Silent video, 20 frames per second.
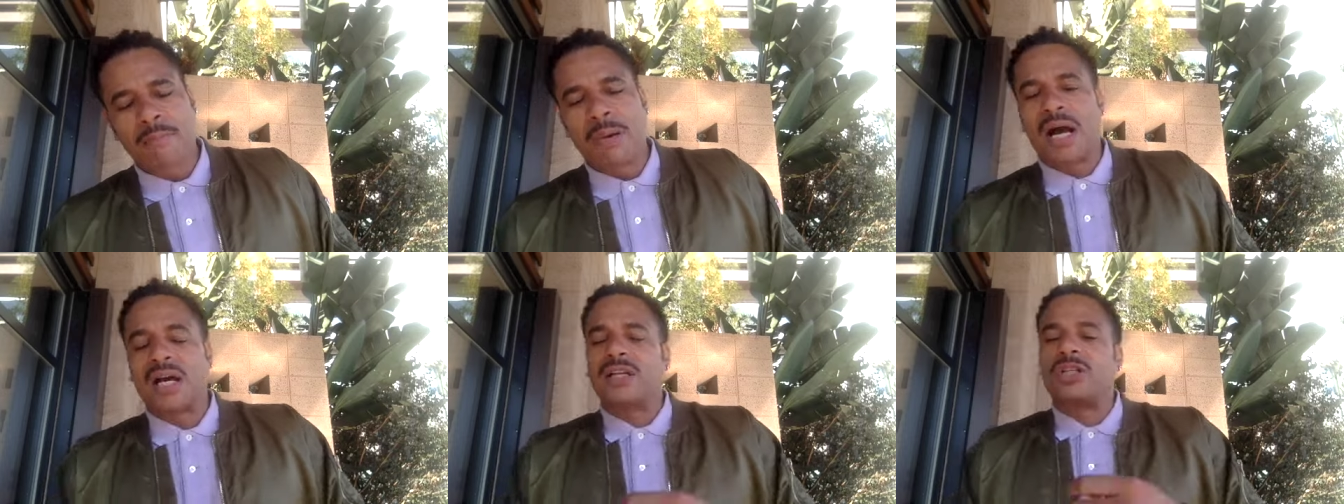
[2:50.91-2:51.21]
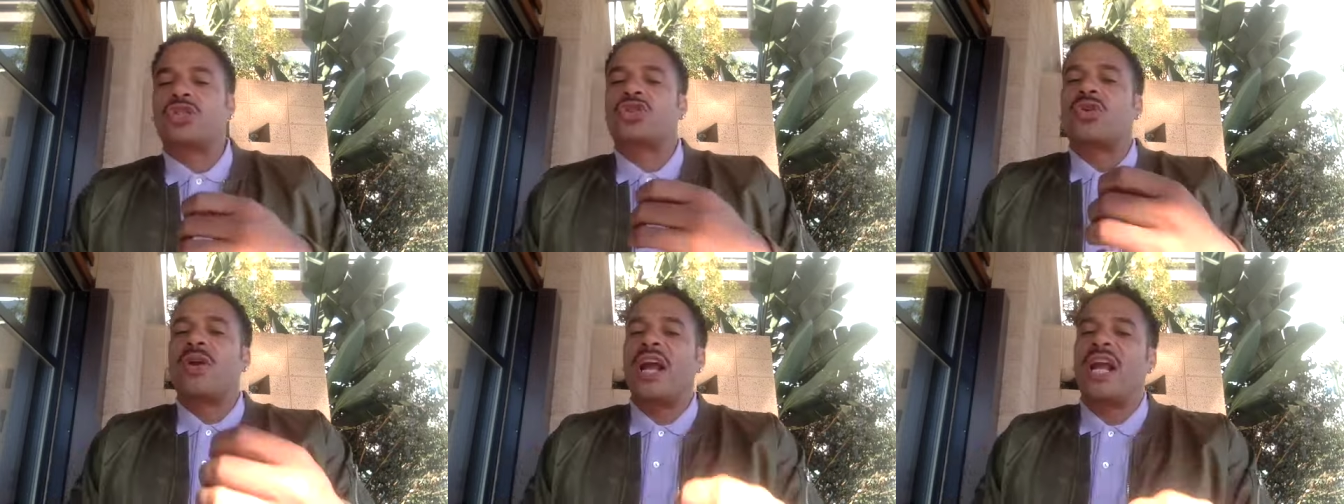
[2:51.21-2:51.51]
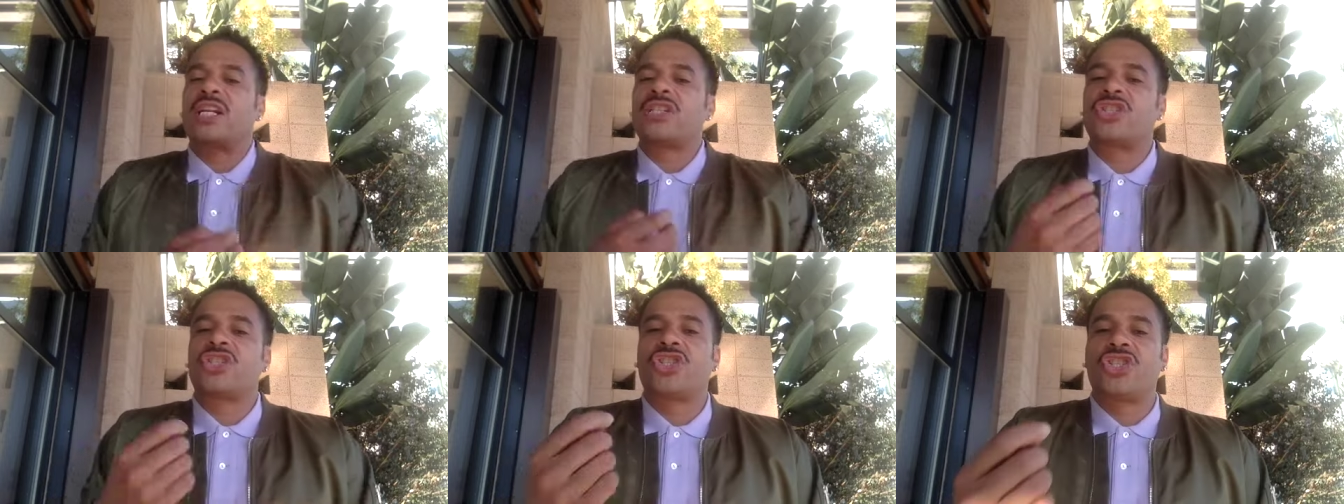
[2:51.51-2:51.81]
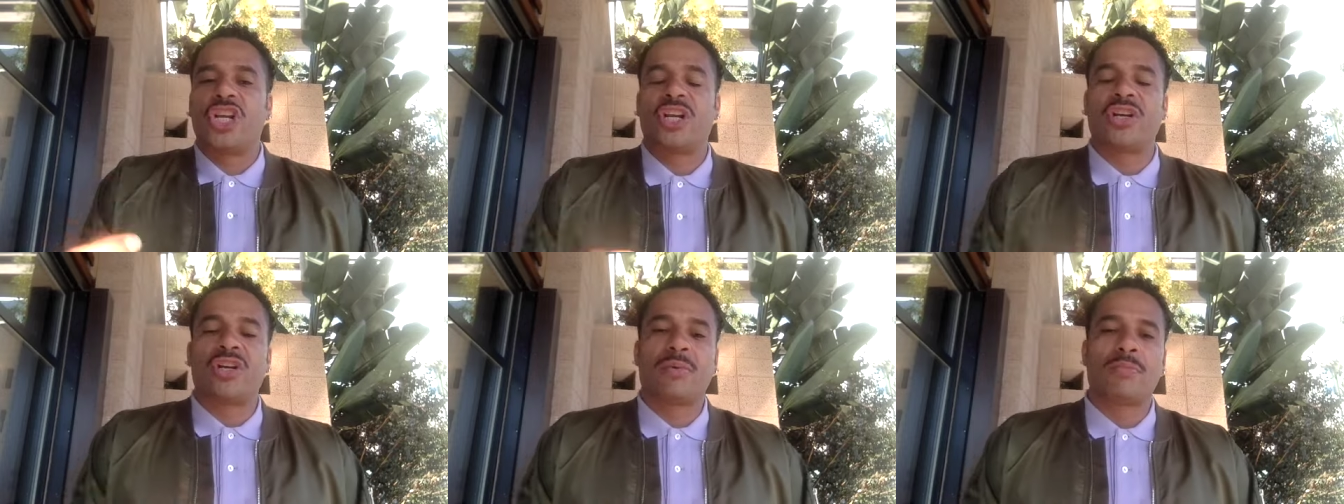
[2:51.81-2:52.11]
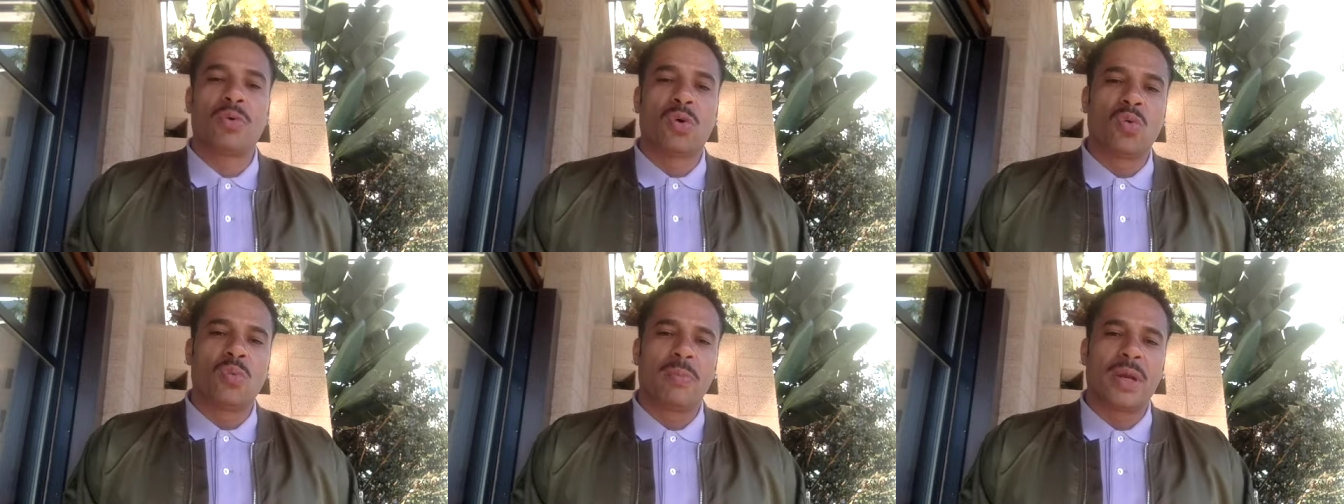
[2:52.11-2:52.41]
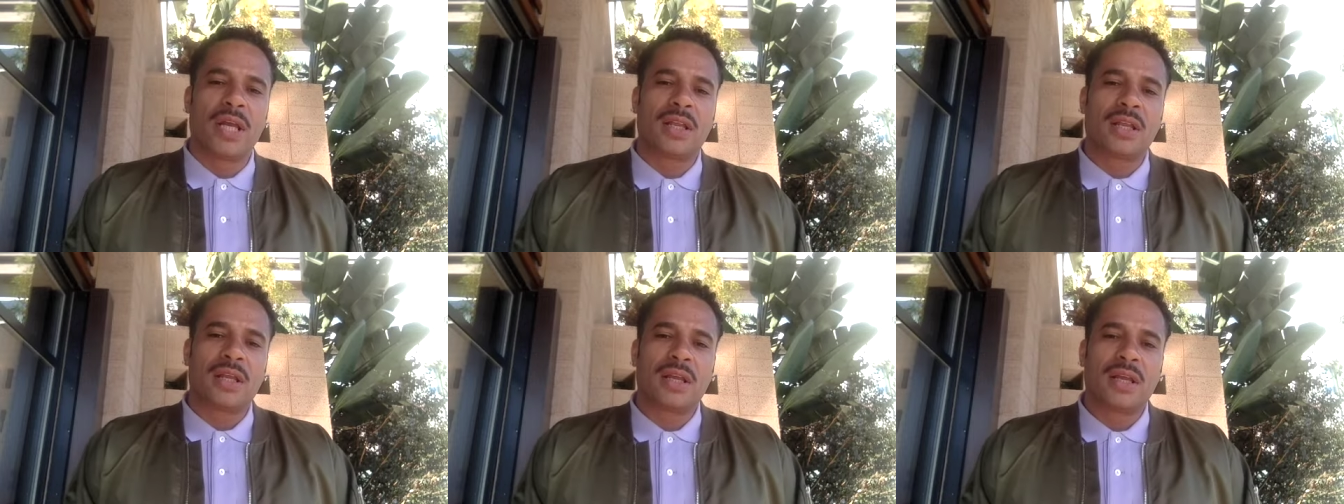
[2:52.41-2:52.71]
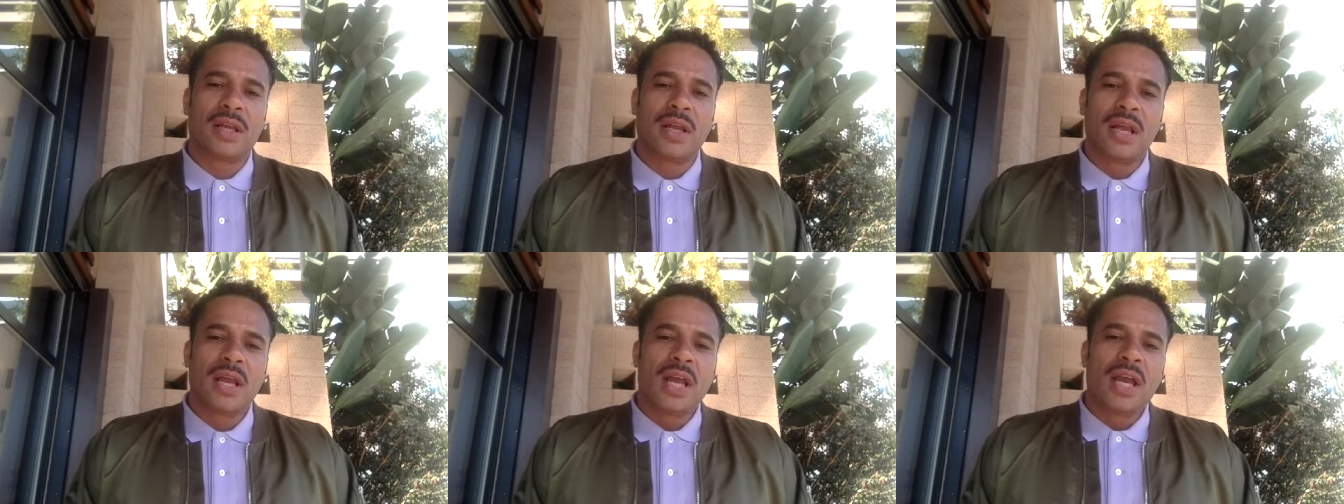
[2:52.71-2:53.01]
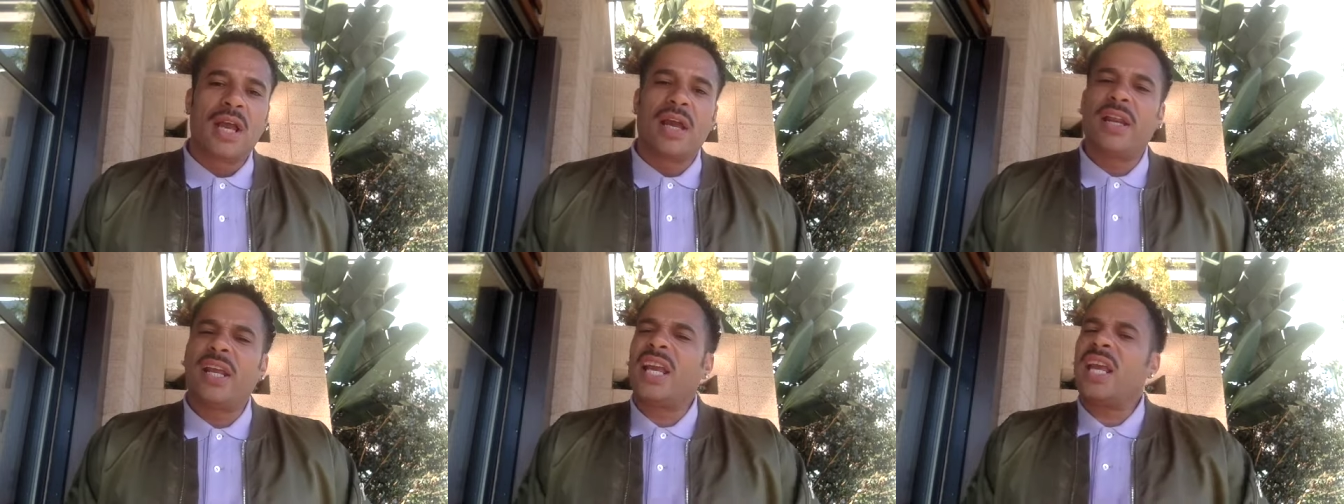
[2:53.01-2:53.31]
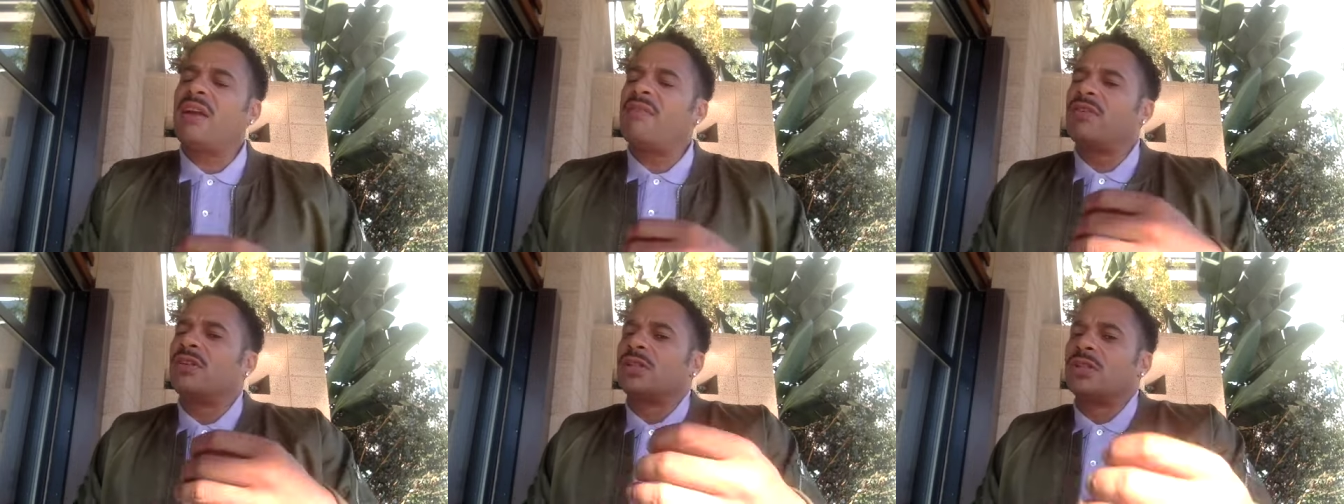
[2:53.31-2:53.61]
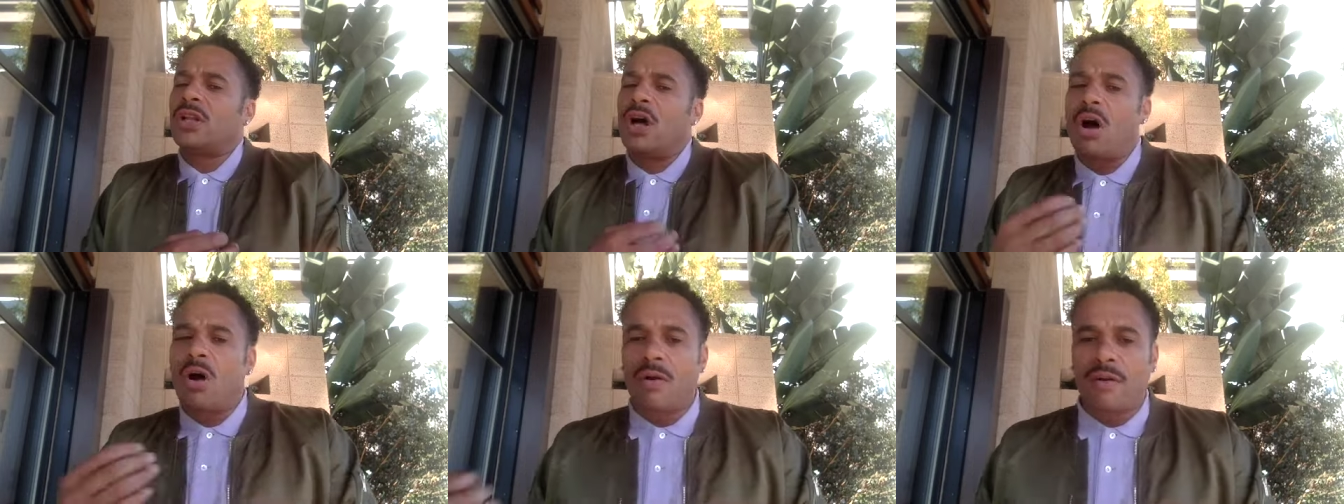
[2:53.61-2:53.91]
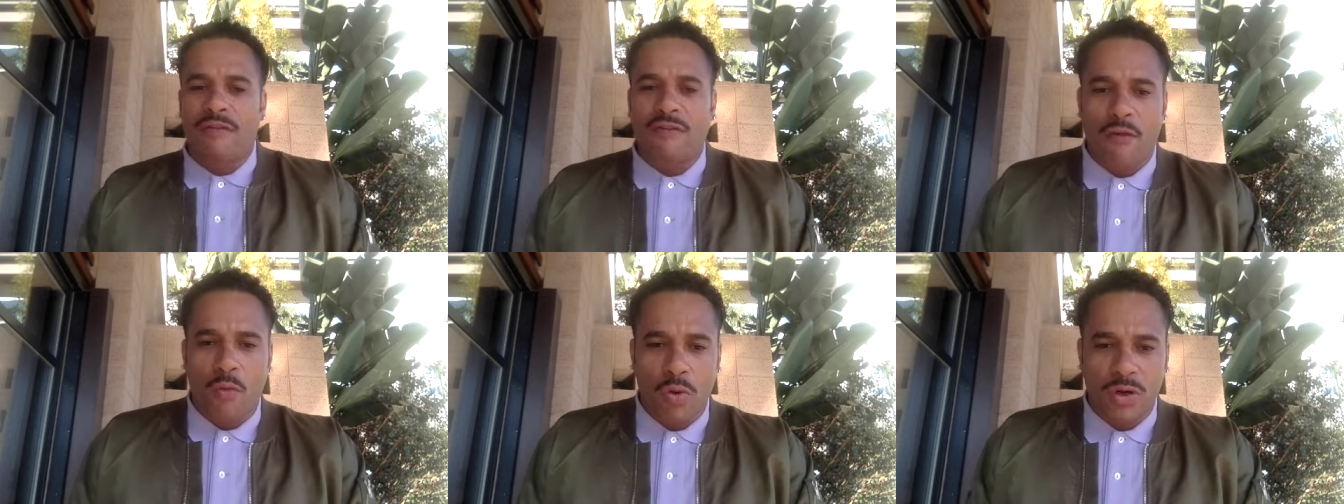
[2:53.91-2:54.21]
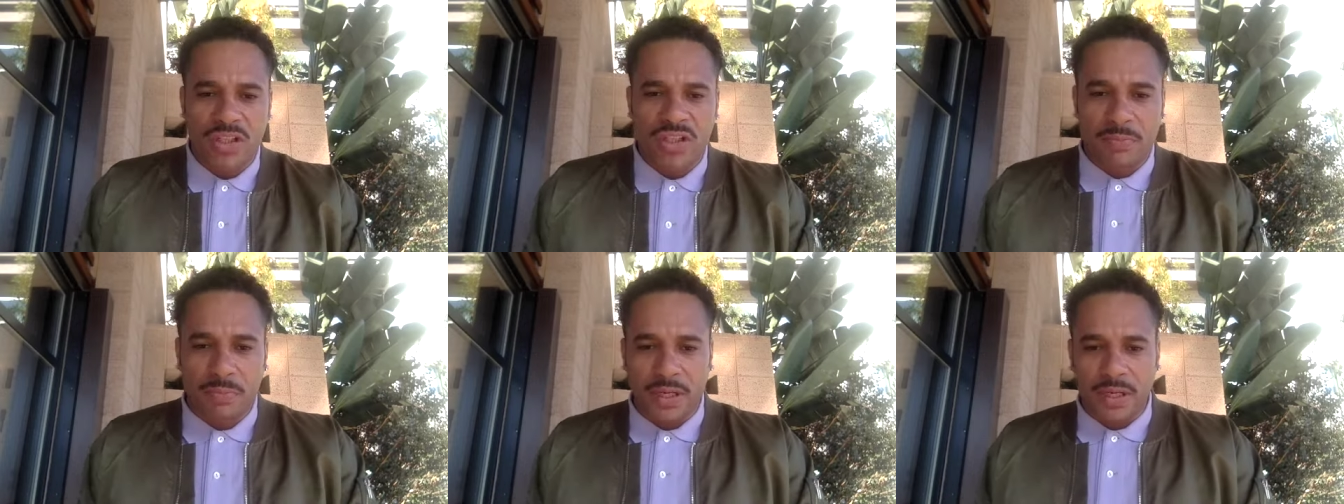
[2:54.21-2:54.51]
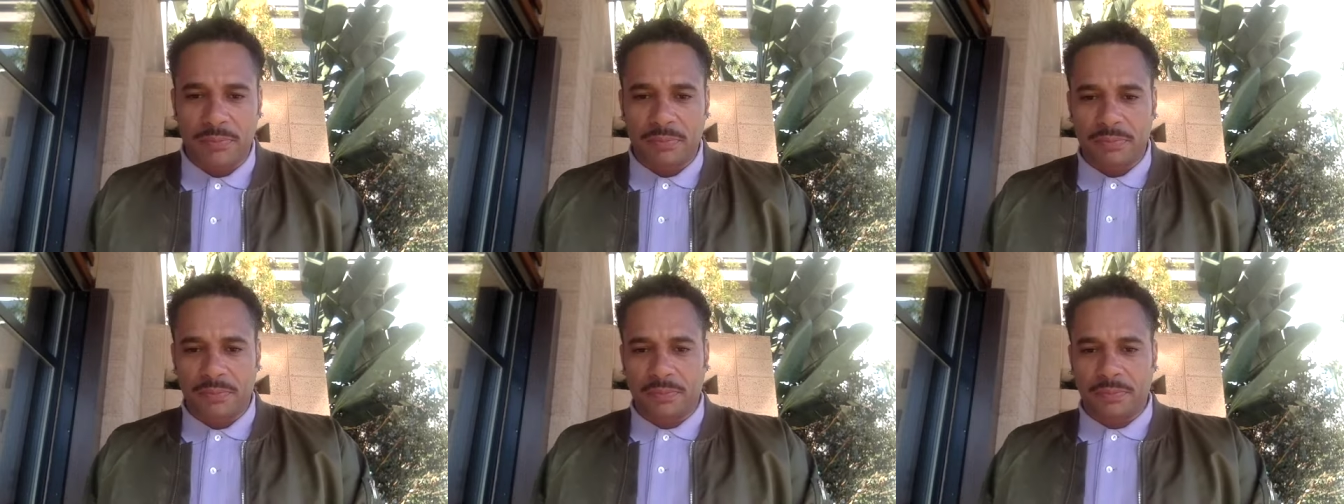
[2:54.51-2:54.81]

by the transgender movement and even law enforcement.